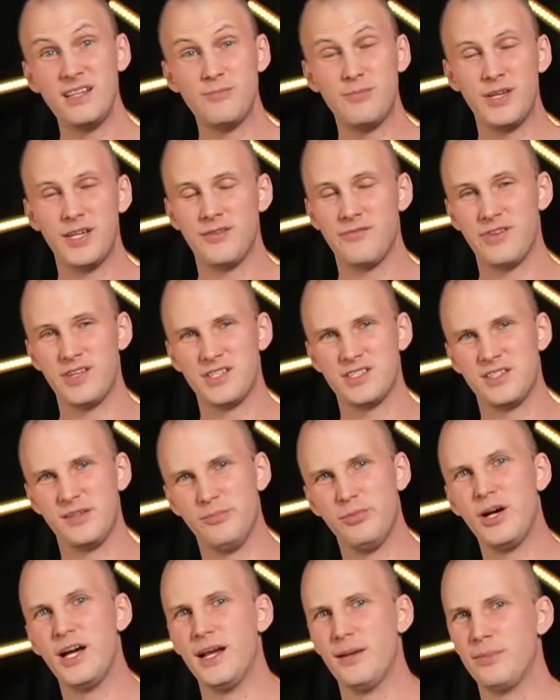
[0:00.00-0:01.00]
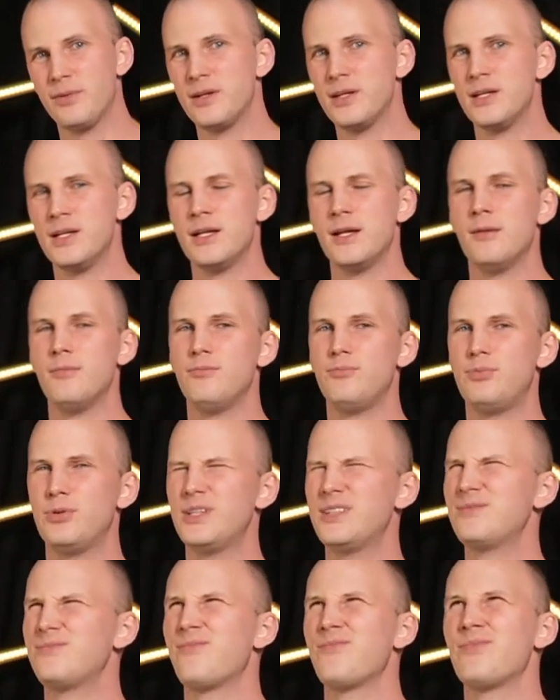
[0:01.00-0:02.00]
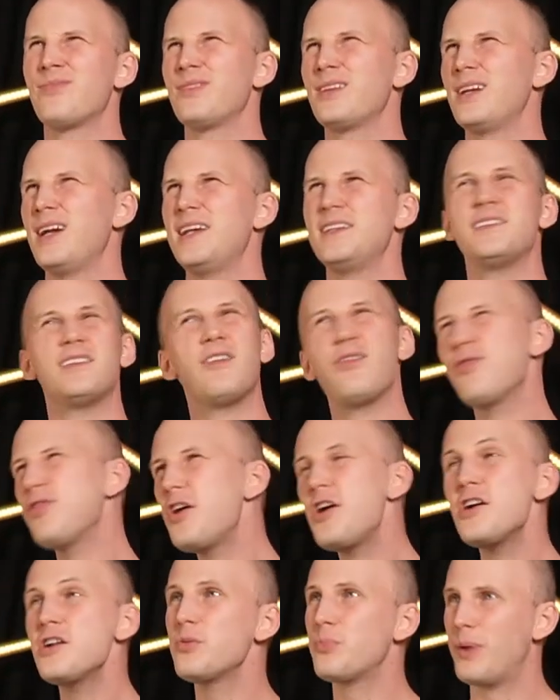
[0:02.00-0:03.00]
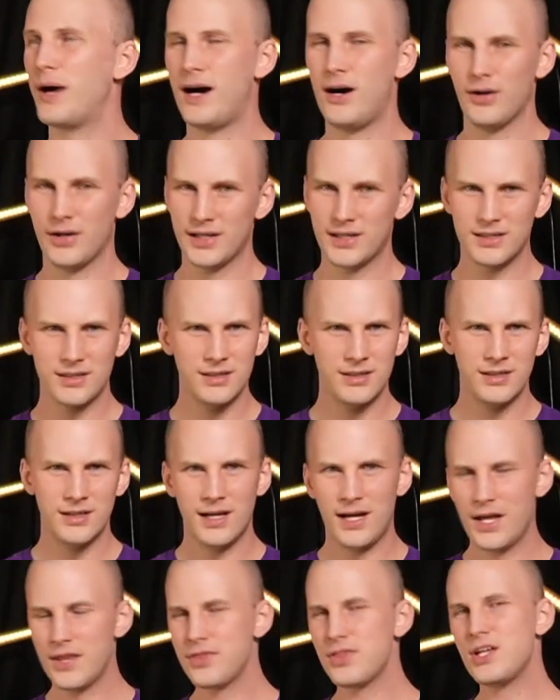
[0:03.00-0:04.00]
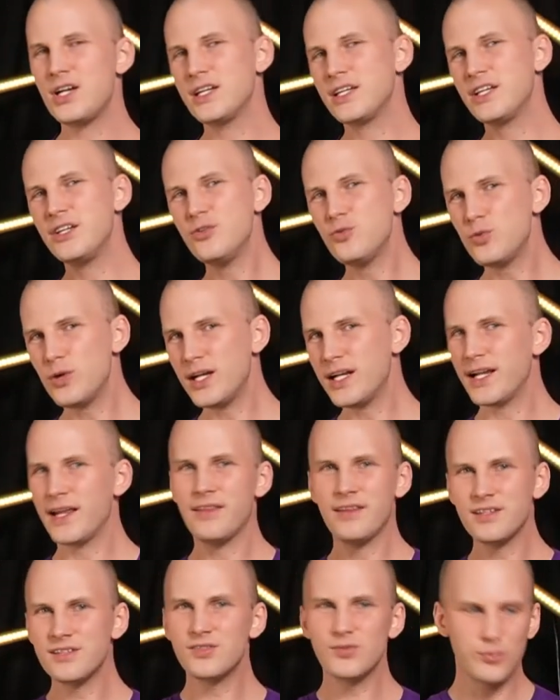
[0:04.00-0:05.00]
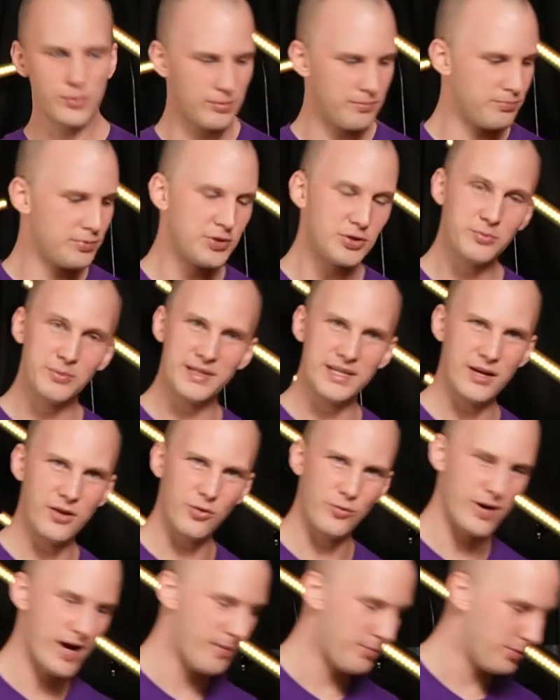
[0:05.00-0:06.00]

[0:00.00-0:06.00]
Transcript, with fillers: PVC pipe. But as I thought about it, I thought, you know what, and this is what took me down the rabbit